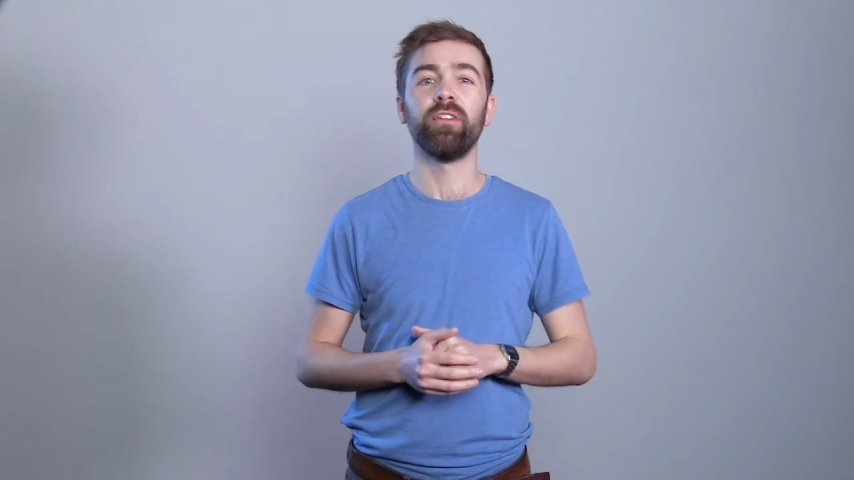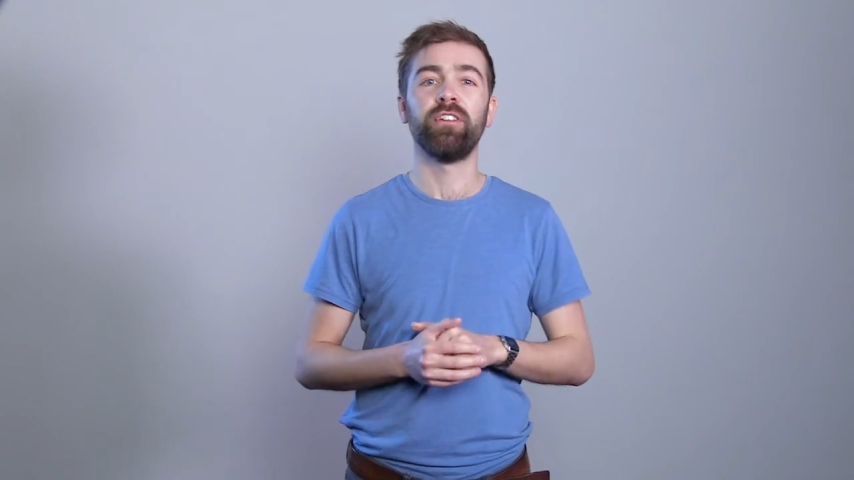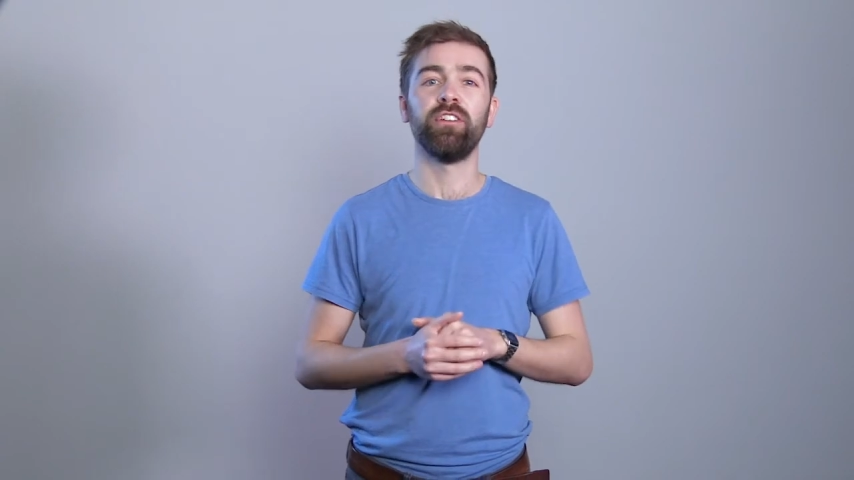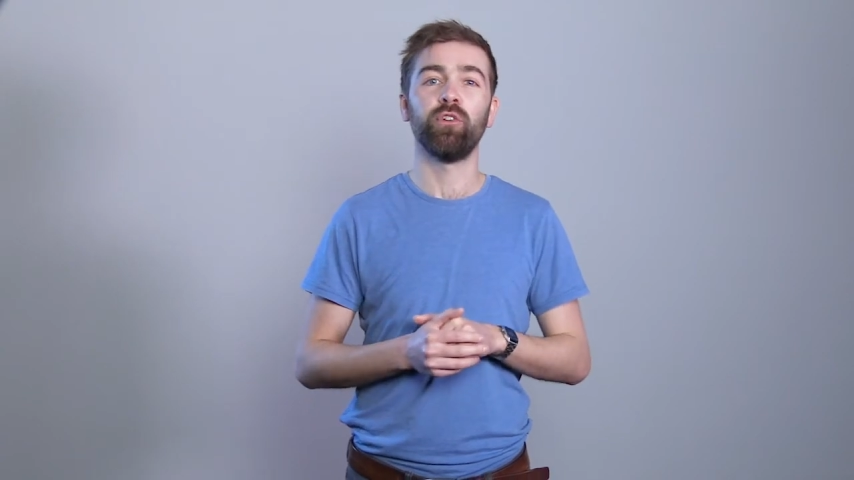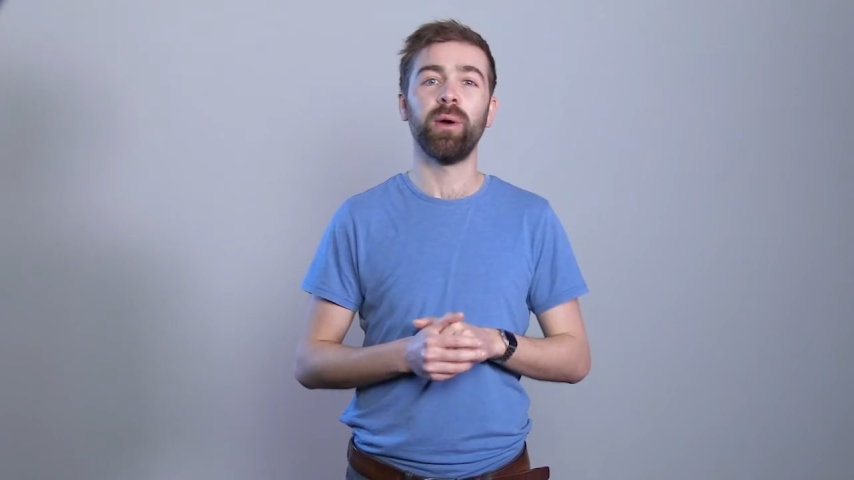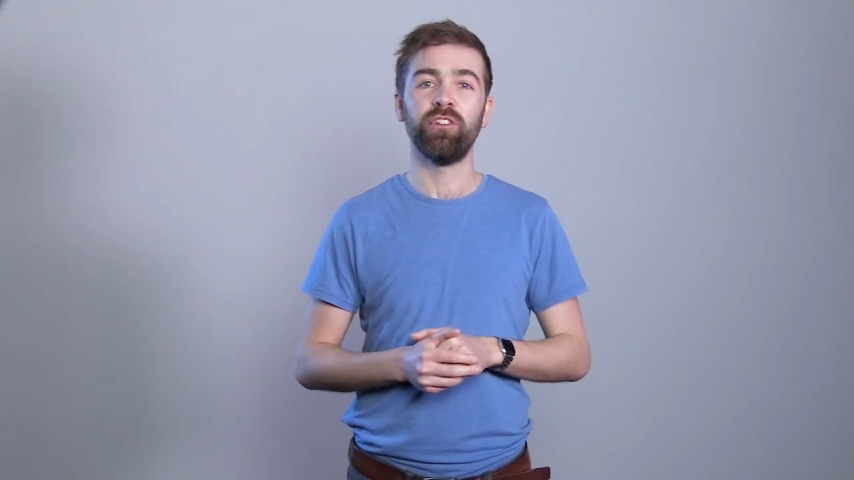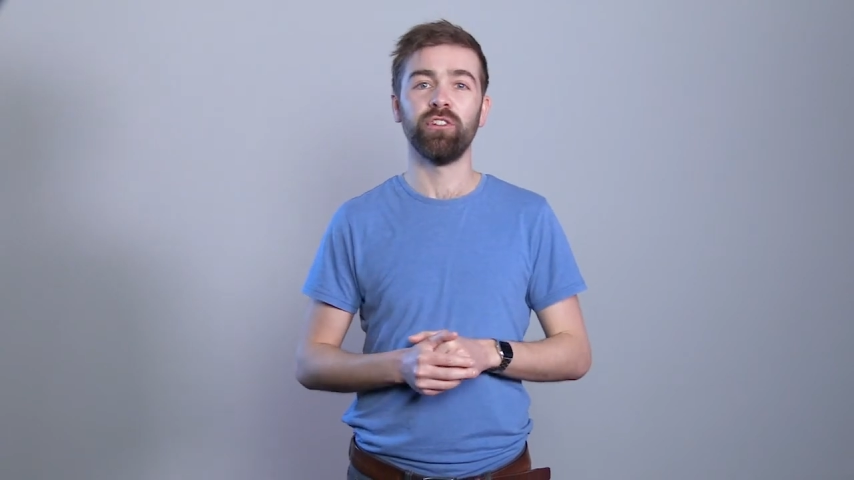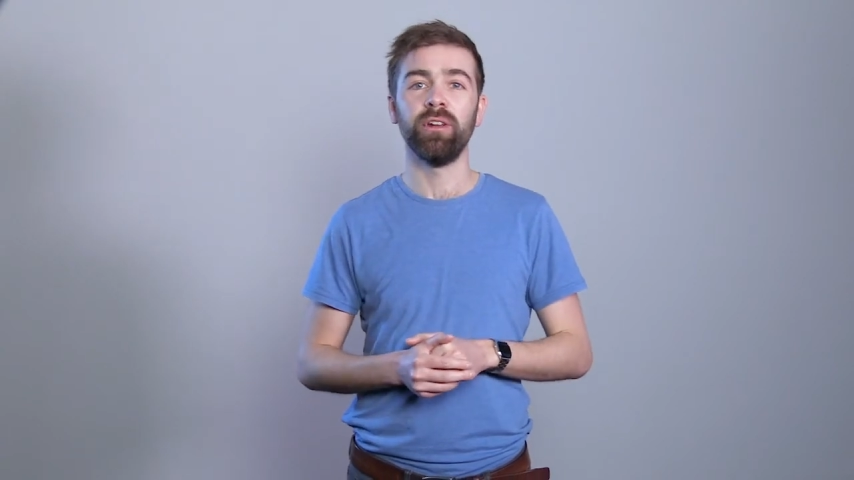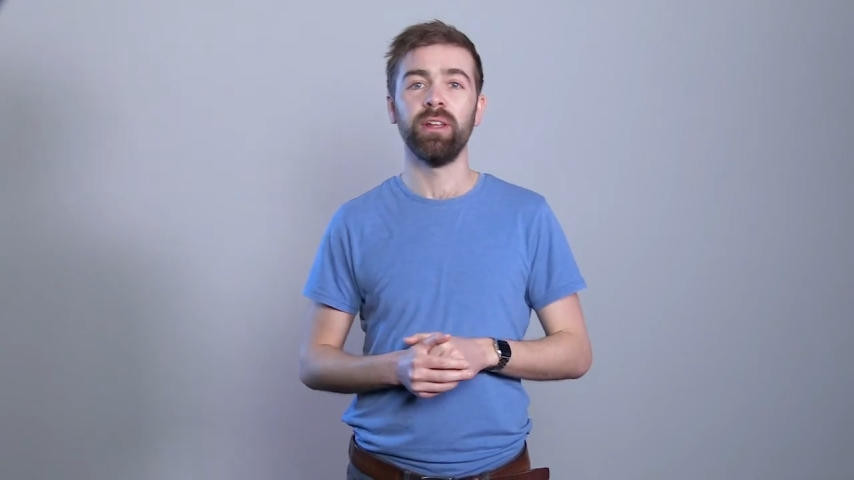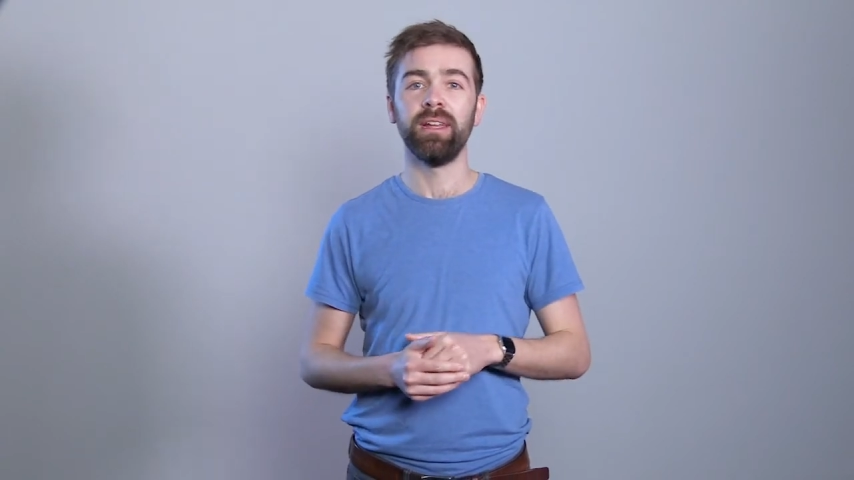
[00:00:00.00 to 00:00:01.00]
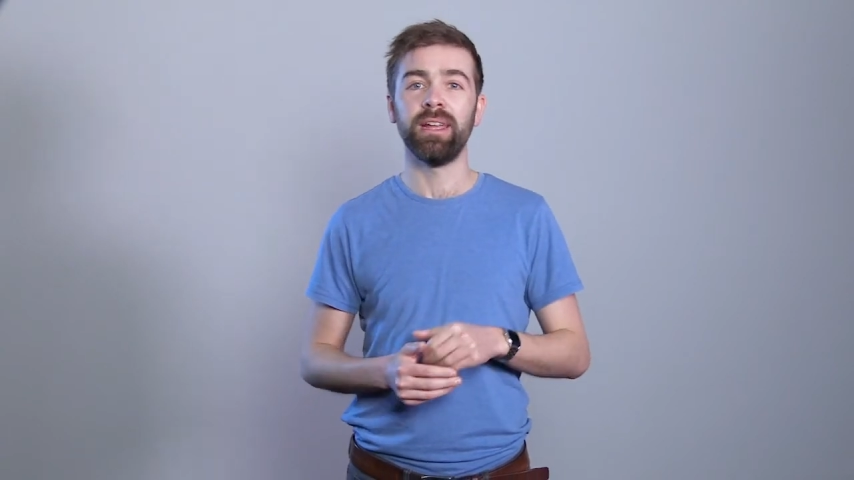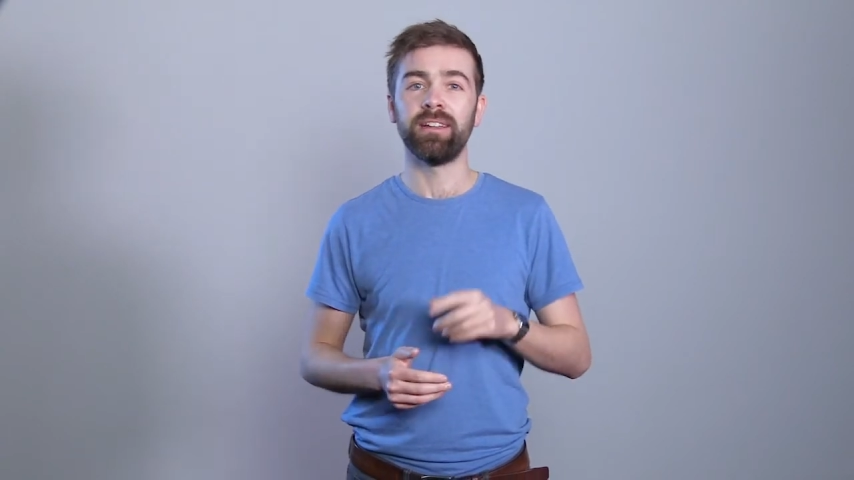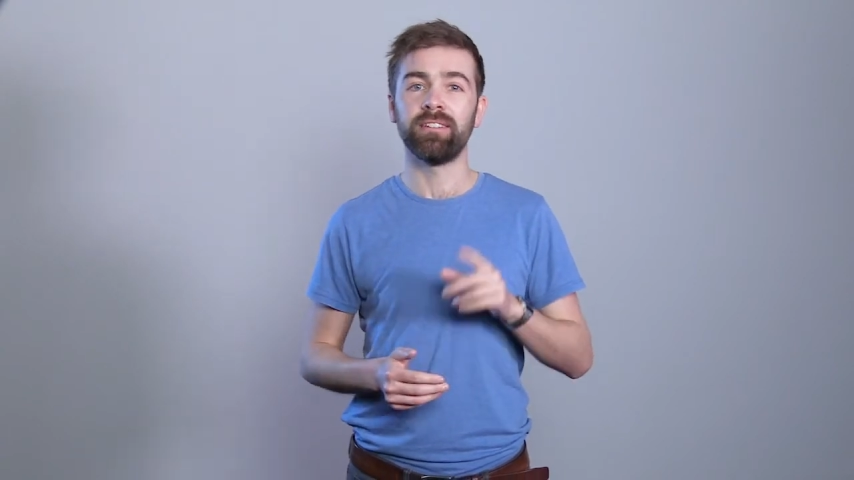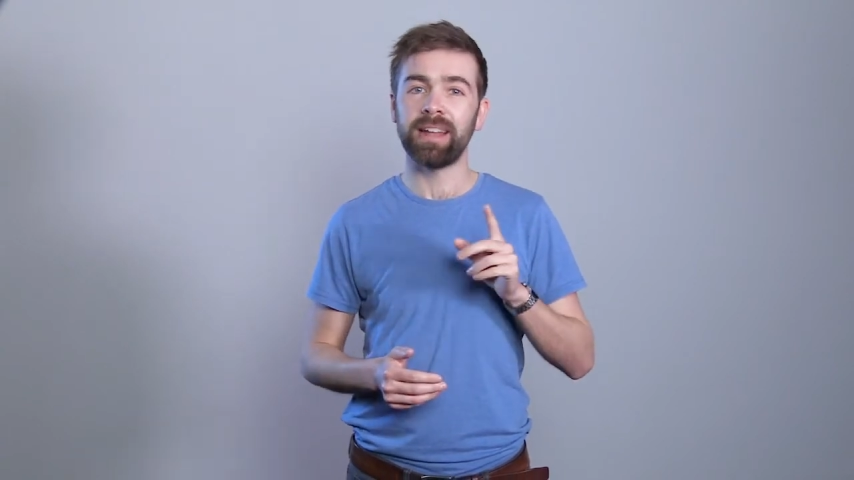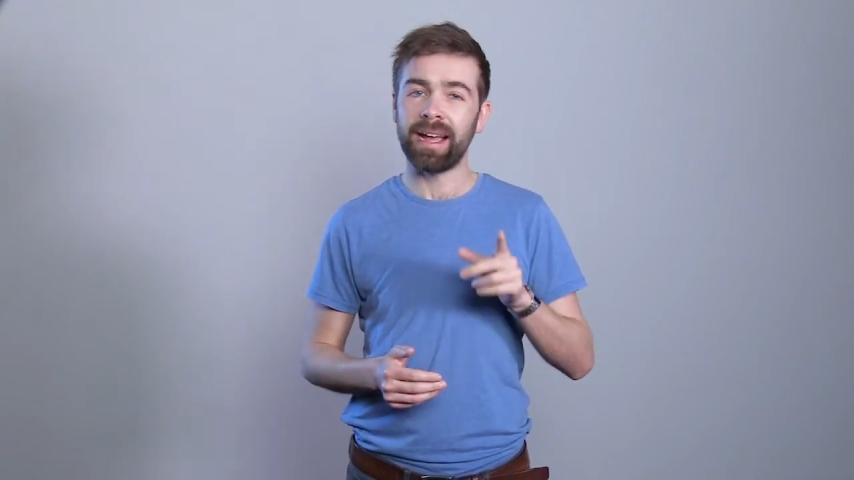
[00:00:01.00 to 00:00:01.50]
the situation
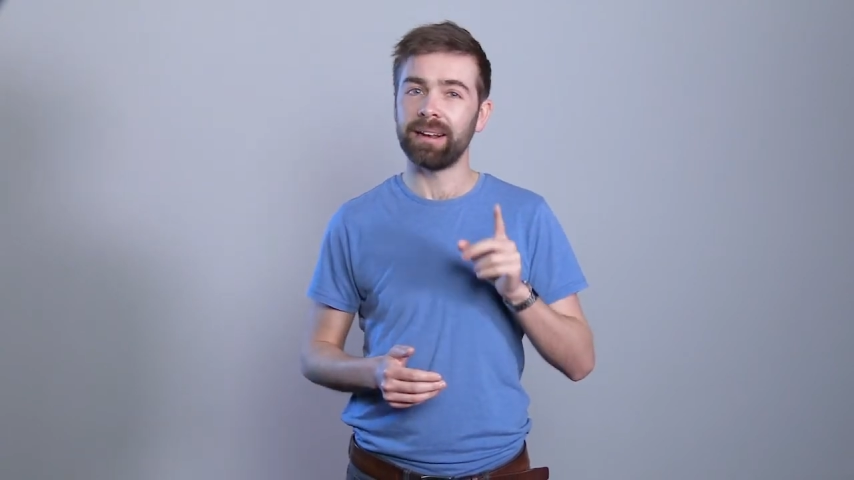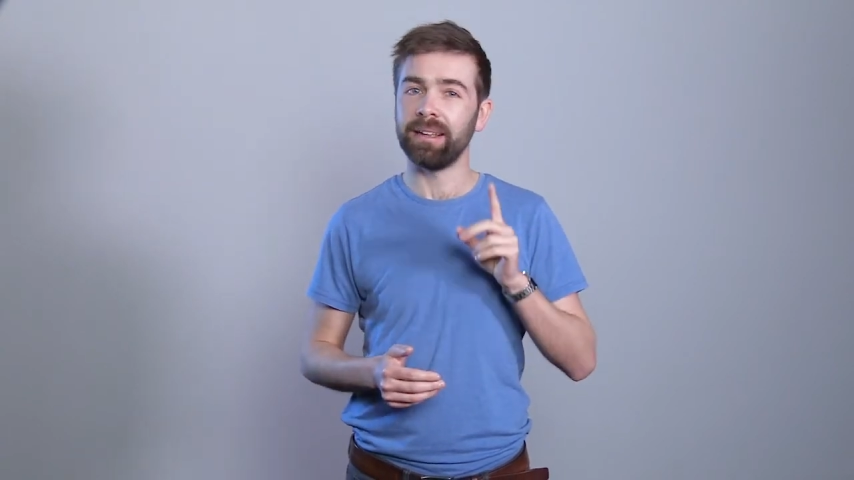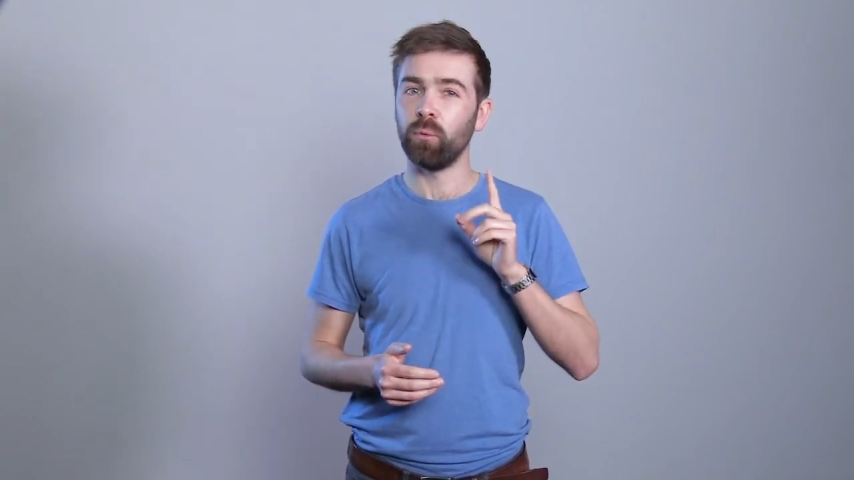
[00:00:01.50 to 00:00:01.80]
exactly